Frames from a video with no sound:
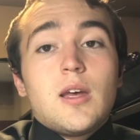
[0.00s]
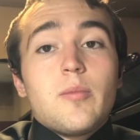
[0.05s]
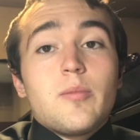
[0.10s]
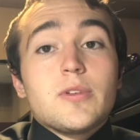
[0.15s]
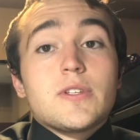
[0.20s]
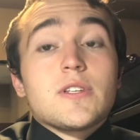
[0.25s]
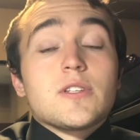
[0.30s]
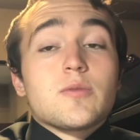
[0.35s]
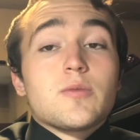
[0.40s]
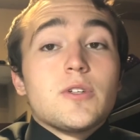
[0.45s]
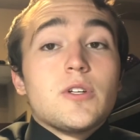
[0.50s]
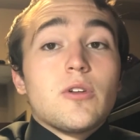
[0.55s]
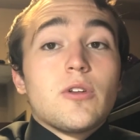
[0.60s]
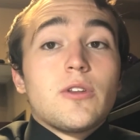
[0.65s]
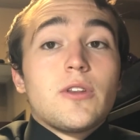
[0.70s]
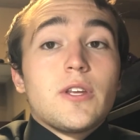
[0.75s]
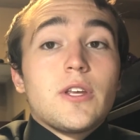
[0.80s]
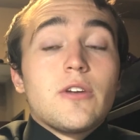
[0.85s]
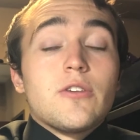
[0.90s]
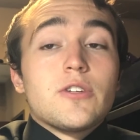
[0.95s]
But since we know
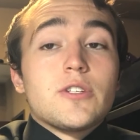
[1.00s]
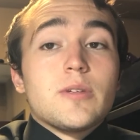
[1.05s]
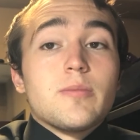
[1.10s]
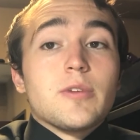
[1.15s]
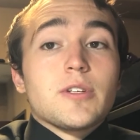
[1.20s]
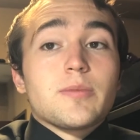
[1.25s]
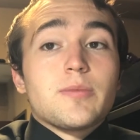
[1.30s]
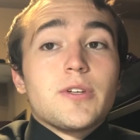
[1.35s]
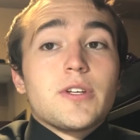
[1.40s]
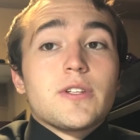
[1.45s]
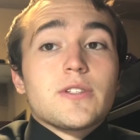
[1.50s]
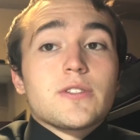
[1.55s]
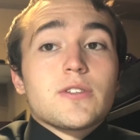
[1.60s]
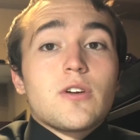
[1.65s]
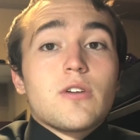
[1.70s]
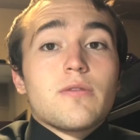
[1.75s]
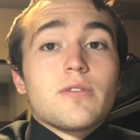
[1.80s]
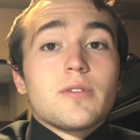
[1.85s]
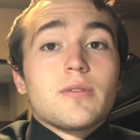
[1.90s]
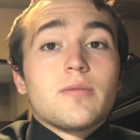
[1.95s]
that the energy must be
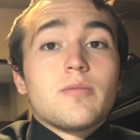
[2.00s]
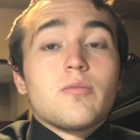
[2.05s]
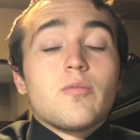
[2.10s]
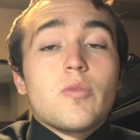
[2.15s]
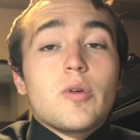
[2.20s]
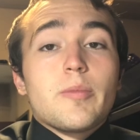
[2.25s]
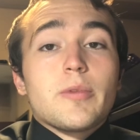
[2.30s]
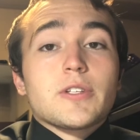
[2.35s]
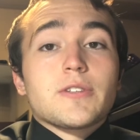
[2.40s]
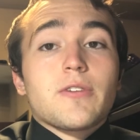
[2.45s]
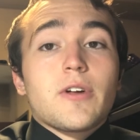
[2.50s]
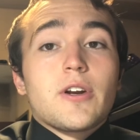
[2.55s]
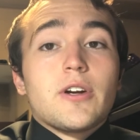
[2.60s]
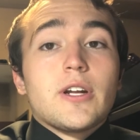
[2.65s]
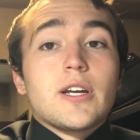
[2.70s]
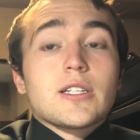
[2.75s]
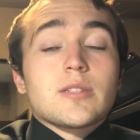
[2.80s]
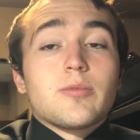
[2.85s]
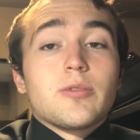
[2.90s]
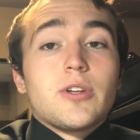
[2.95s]
conserved, we must find
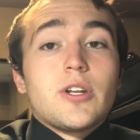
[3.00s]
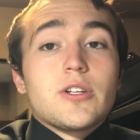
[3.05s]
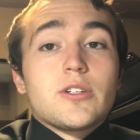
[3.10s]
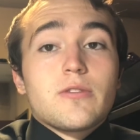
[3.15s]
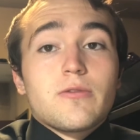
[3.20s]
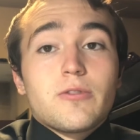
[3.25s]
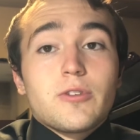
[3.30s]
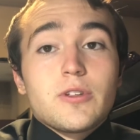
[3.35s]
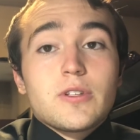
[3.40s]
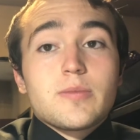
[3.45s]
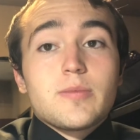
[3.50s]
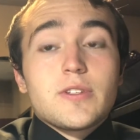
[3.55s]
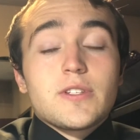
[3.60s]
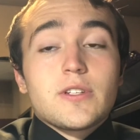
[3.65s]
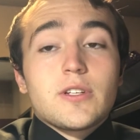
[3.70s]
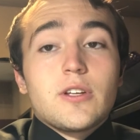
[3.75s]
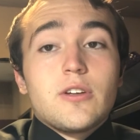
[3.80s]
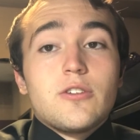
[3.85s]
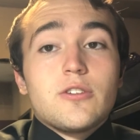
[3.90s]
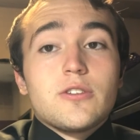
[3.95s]
an explanation for this
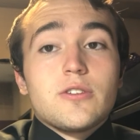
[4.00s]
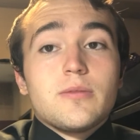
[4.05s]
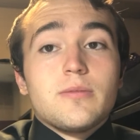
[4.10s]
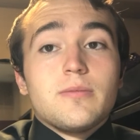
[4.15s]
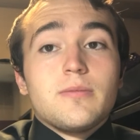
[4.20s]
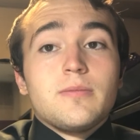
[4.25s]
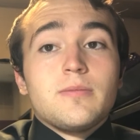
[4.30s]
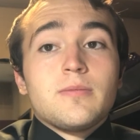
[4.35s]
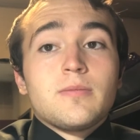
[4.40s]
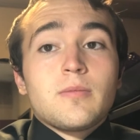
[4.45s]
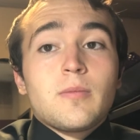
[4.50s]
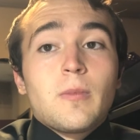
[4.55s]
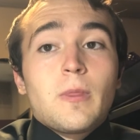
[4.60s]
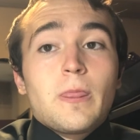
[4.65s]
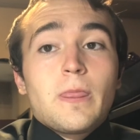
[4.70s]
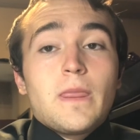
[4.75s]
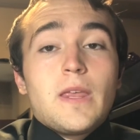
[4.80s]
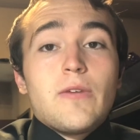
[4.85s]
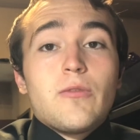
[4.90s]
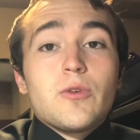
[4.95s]
missing energy.
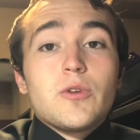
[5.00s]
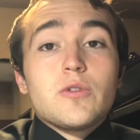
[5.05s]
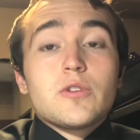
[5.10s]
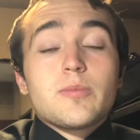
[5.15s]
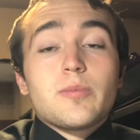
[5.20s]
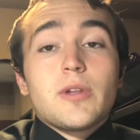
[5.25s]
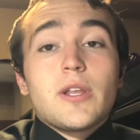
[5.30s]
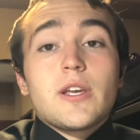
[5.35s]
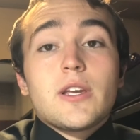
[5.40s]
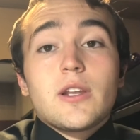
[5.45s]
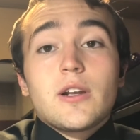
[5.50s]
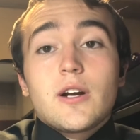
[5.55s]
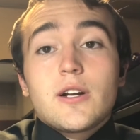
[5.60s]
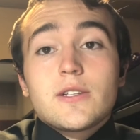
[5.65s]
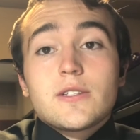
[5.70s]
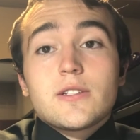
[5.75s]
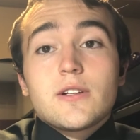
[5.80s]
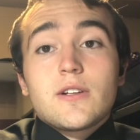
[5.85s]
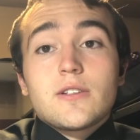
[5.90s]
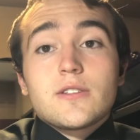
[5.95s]
If we use Planck and
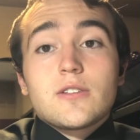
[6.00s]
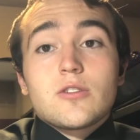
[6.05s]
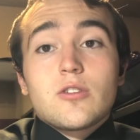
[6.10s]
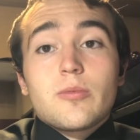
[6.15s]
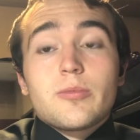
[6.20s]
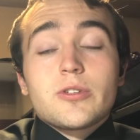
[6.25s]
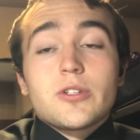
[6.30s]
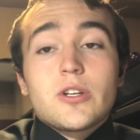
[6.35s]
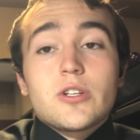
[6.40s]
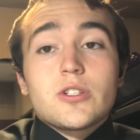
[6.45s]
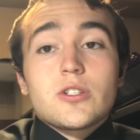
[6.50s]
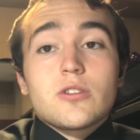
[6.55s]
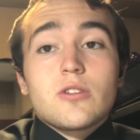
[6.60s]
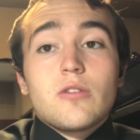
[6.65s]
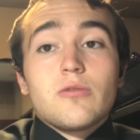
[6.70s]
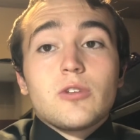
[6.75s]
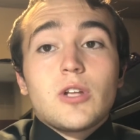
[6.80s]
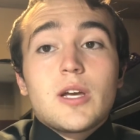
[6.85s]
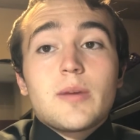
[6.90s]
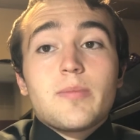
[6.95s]
Einstein's interpretation
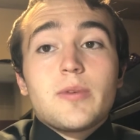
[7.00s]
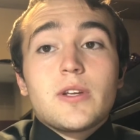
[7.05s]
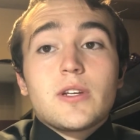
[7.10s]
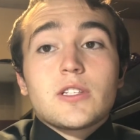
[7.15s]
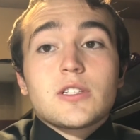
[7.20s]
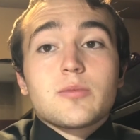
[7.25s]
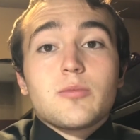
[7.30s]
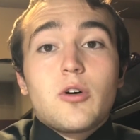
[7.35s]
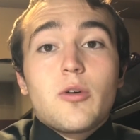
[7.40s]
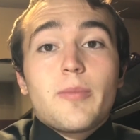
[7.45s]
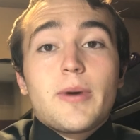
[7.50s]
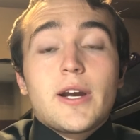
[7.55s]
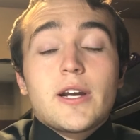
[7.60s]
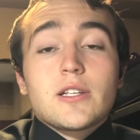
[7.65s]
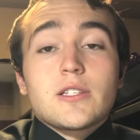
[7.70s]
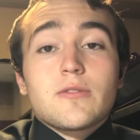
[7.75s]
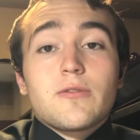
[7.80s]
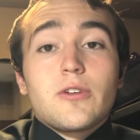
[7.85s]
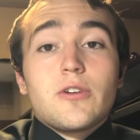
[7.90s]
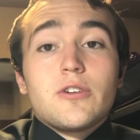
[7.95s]
of light being small
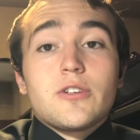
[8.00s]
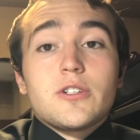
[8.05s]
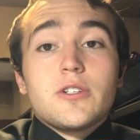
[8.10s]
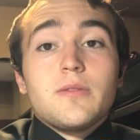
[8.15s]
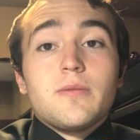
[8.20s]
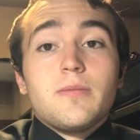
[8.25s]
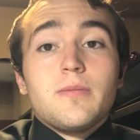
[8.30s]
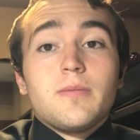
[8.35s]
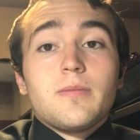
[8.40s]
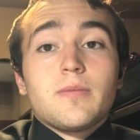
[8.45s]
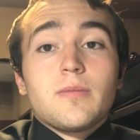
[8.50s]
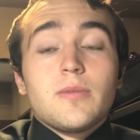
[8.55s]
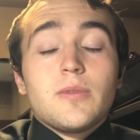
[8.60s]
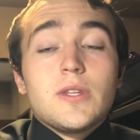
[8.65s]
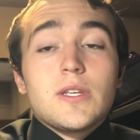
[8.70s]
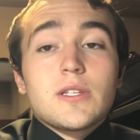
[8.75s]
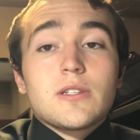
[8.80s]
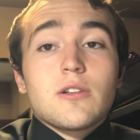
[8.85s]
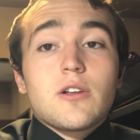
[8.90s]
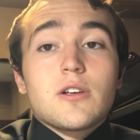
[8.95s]
packets of energy,
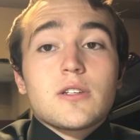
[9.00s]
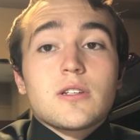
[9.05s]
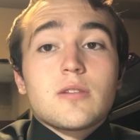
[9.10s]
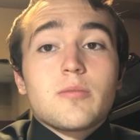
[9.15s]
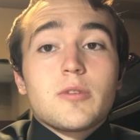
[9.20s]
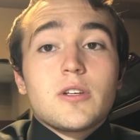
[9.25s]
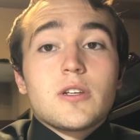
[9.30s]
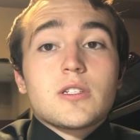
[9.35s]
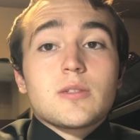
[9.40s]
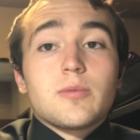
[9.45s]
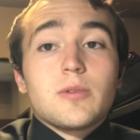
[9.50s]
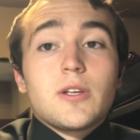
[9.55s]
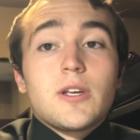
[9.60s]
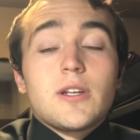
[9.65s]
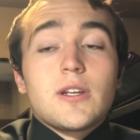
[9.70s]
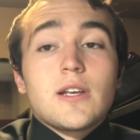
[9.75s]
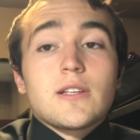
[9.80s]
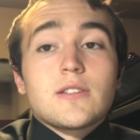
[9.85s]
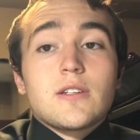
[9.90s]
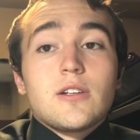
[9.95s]
this loss can be
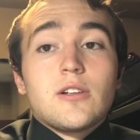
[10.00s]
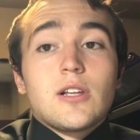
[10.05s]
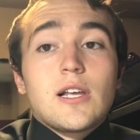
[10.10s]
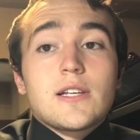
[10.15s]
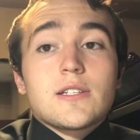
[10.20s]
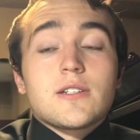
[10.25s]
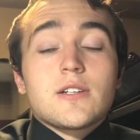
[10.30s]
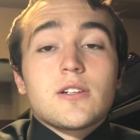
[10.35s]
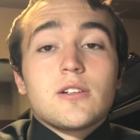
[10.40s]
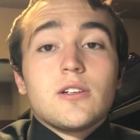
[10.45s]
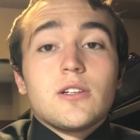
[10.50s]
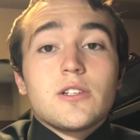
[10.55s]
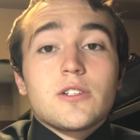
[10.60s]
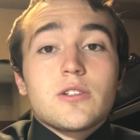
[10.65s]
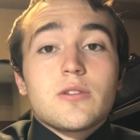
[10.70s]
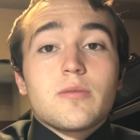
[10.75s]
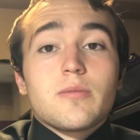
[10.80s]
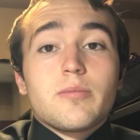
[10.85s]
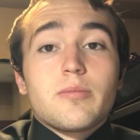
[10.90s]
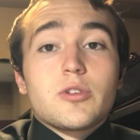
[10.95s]
explained as an elastic
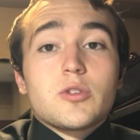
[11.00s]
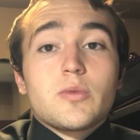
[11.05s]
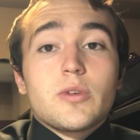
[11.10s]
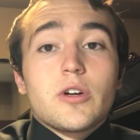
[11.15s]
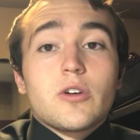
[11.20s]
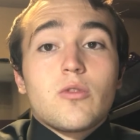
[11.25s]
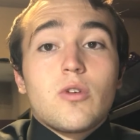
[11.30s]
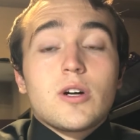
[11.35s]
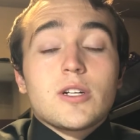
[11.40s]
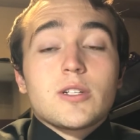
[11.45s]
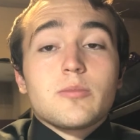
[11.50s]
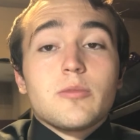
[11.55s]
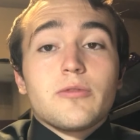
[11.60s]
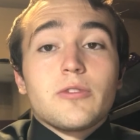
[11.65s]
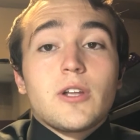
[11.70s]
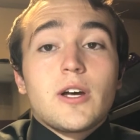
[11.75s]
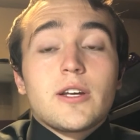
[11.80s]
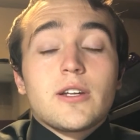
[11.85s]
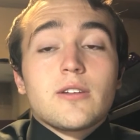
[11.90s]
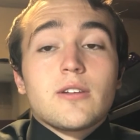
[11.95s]
collision between a quantum of
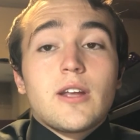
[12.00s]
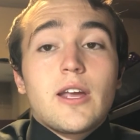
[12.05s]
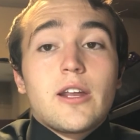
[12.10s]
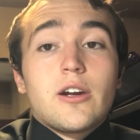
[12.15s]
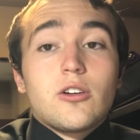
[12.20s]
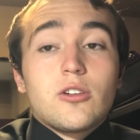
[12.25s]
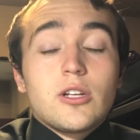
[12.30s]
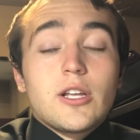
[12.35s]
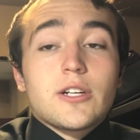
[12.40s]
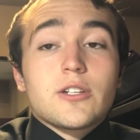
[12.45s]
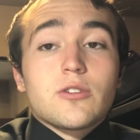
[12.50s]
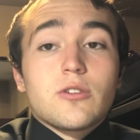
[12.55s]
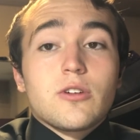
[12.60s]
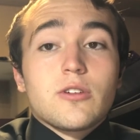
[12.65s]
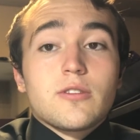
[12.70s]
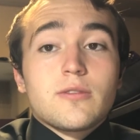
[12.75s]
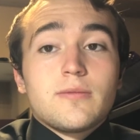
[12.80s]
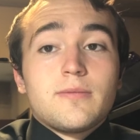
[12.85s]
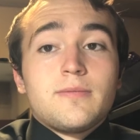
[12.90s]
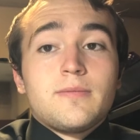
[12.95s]
light and an electron.